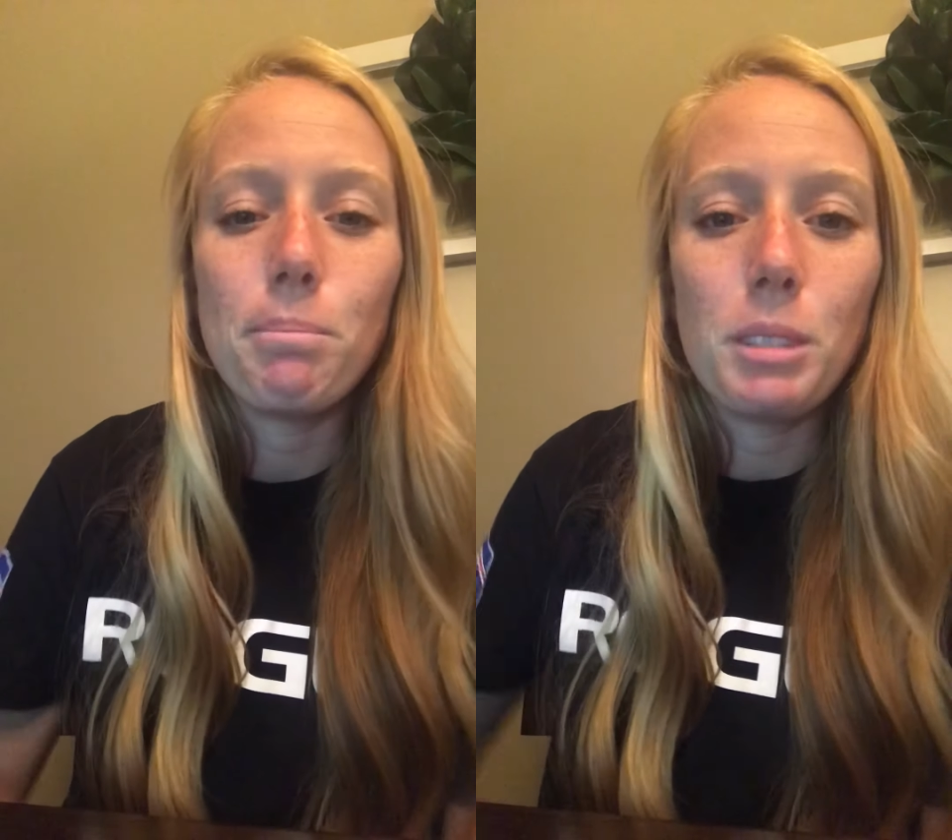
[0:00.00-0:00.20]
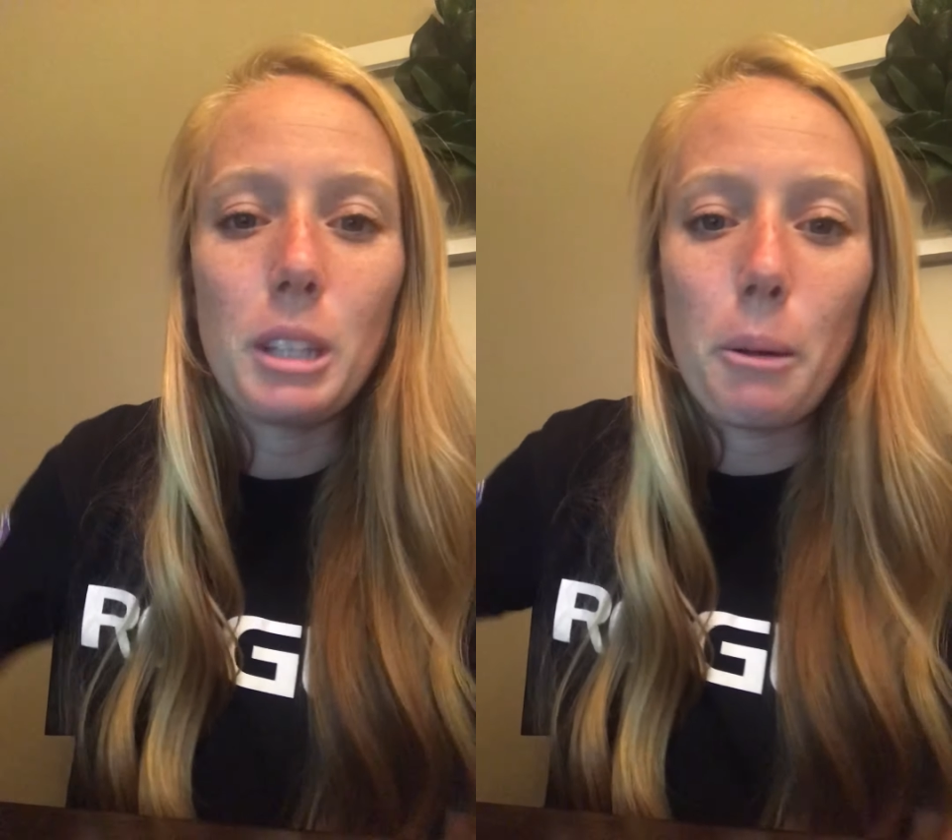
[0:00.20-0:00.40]

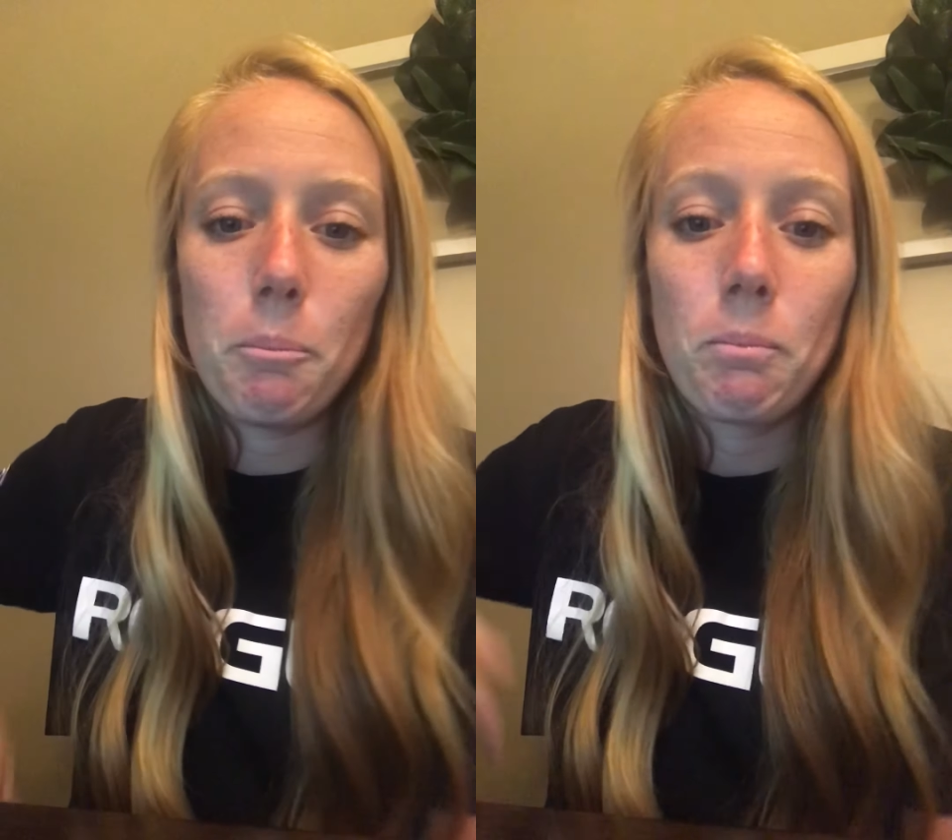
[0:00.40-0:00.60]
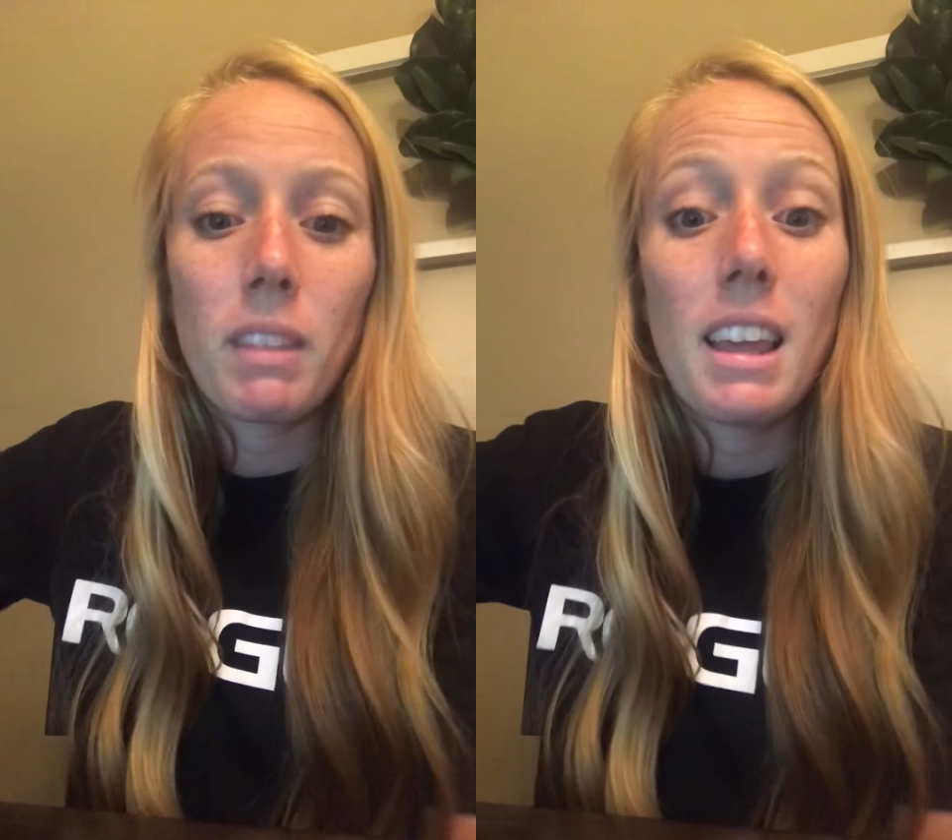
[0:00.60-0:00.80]
So
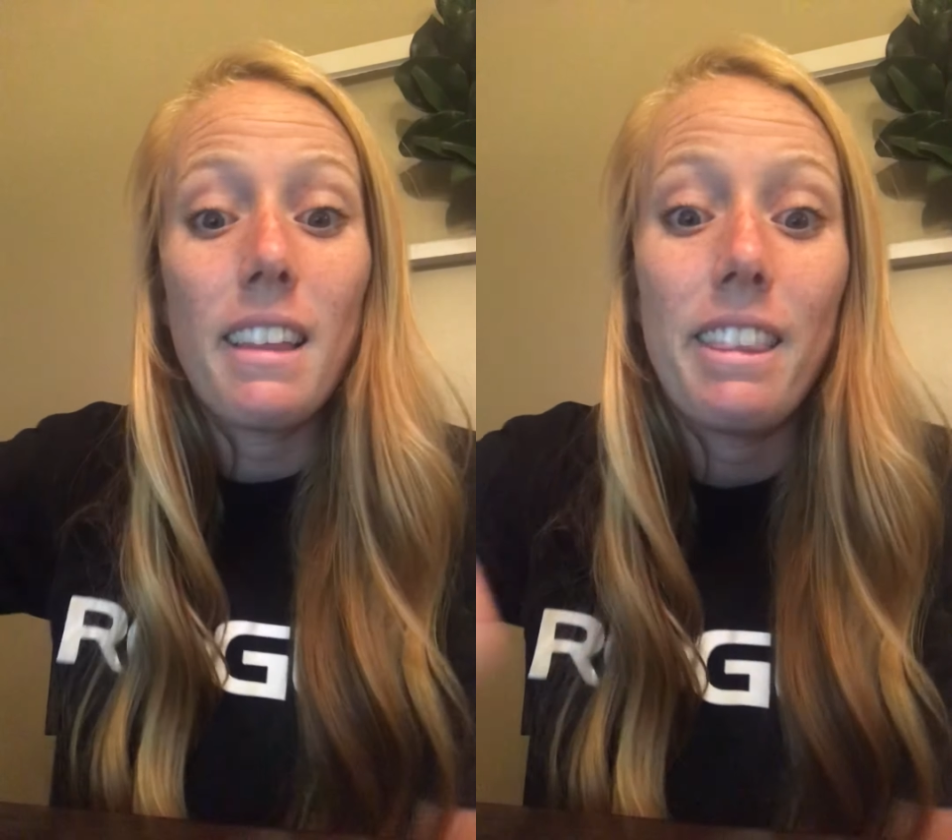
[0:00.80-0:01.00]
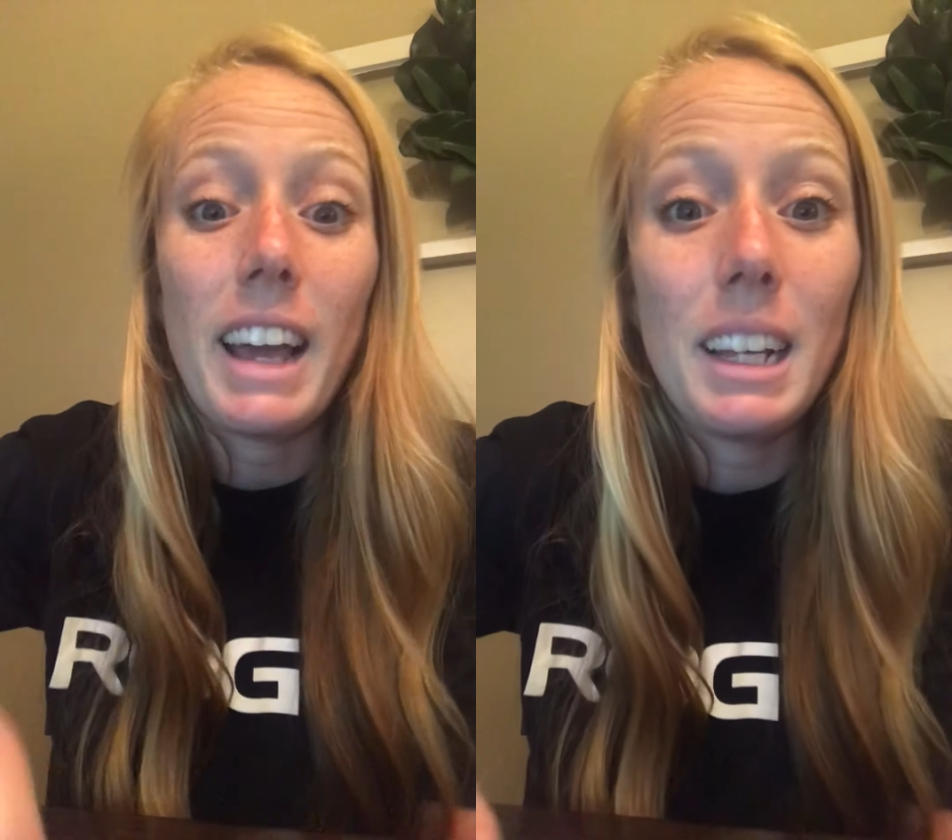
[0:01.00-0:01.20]

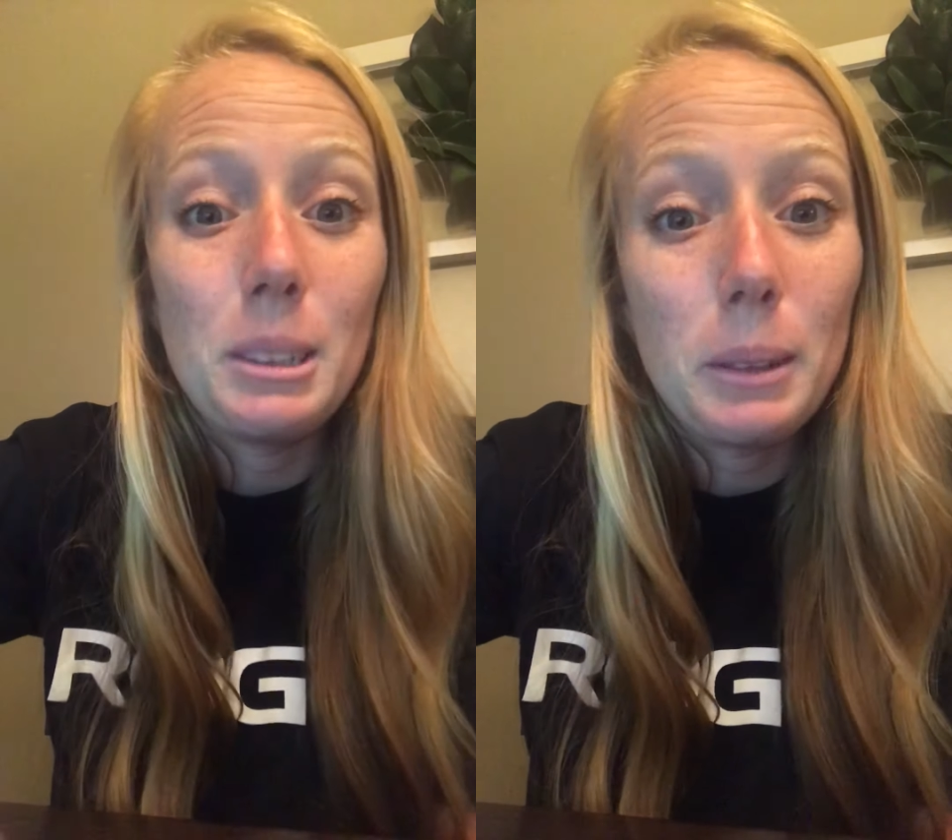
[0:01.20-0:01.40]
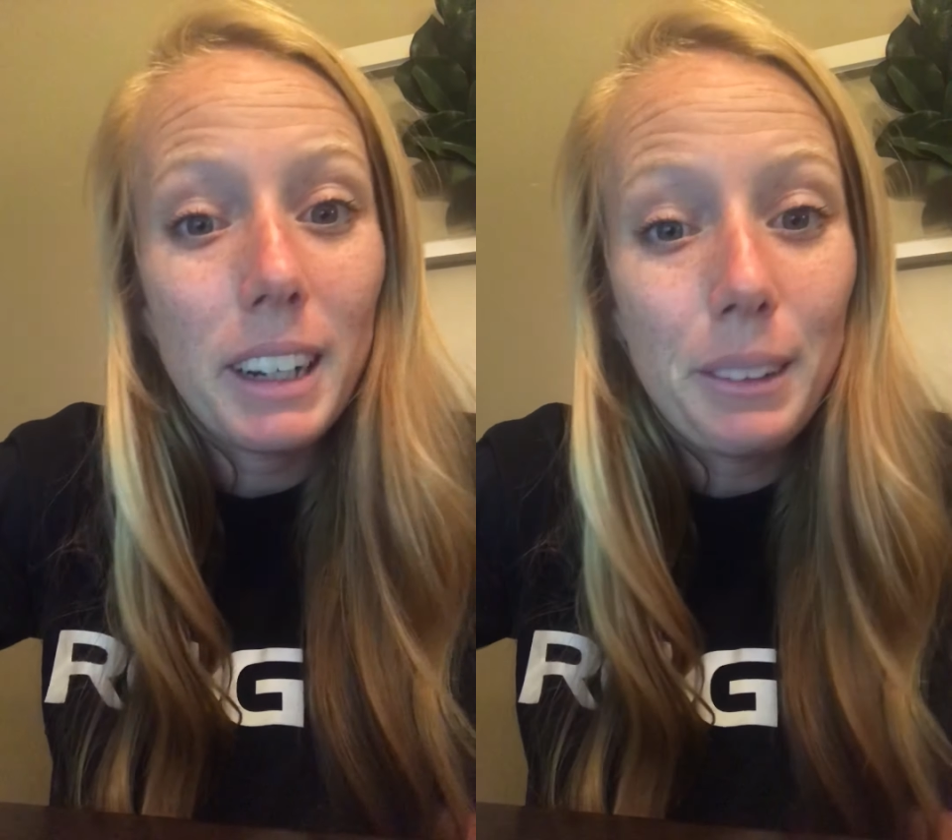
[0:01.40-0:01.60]
that
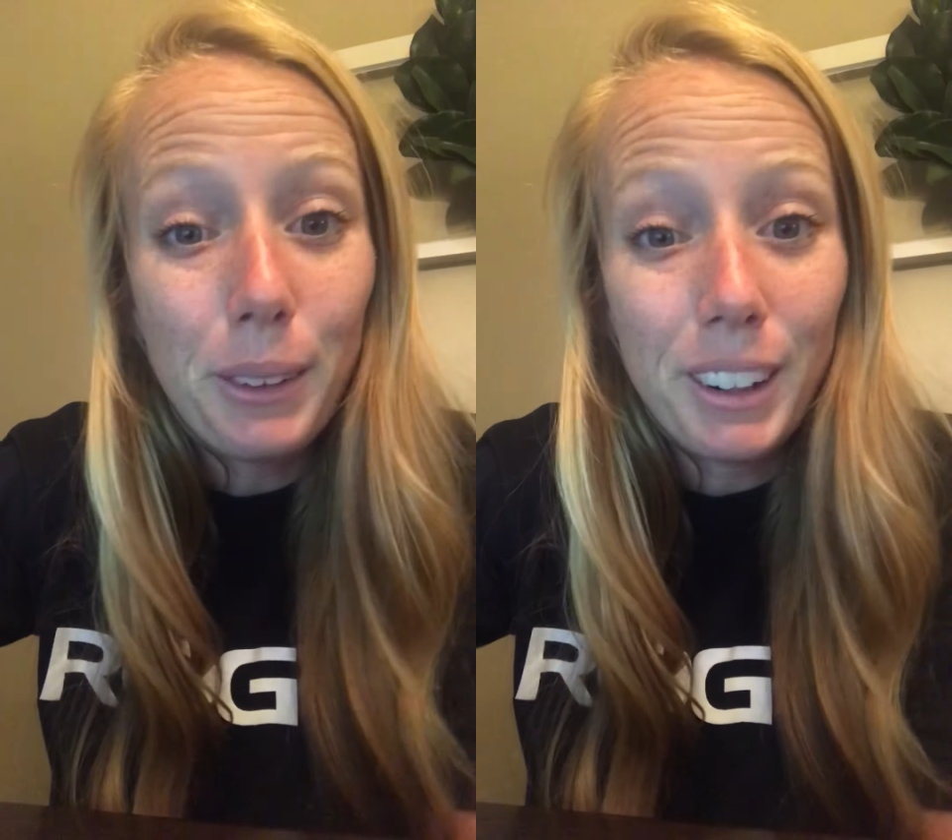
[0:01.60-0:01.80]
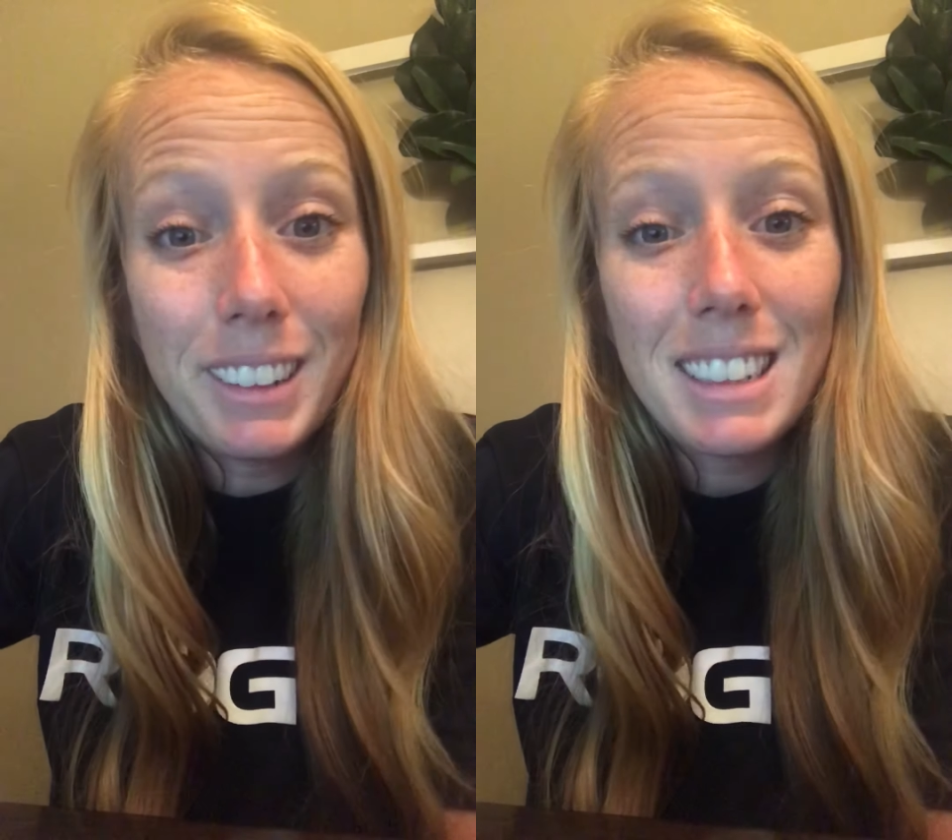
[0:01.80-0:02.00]
is what I
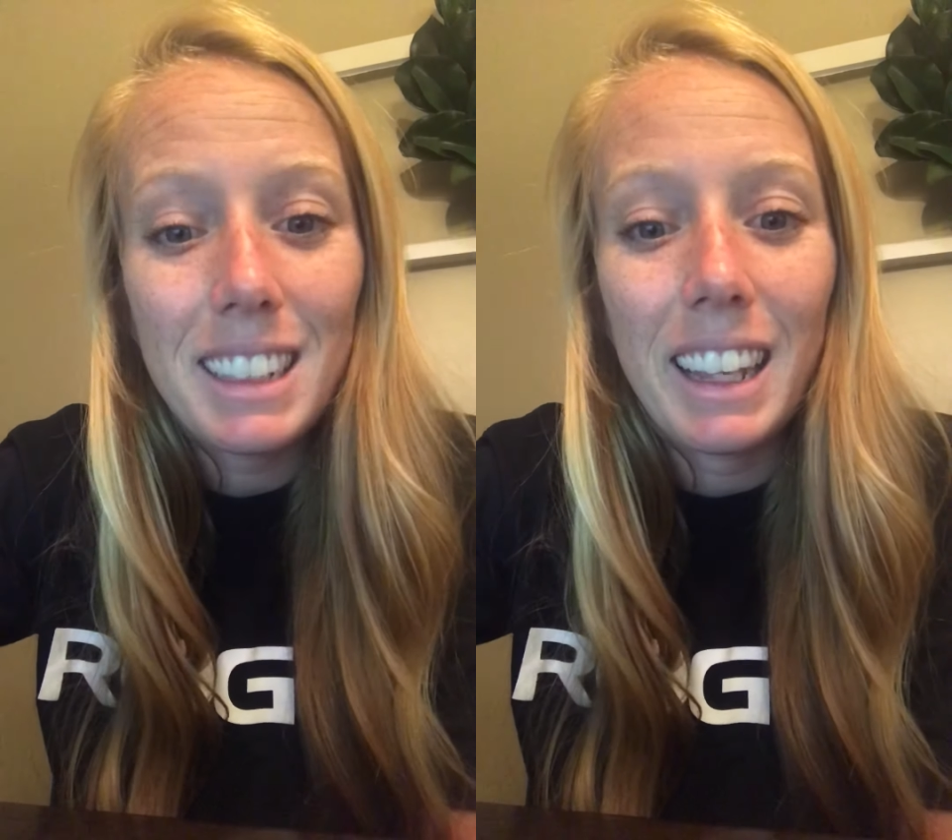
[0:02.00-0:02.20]
learned,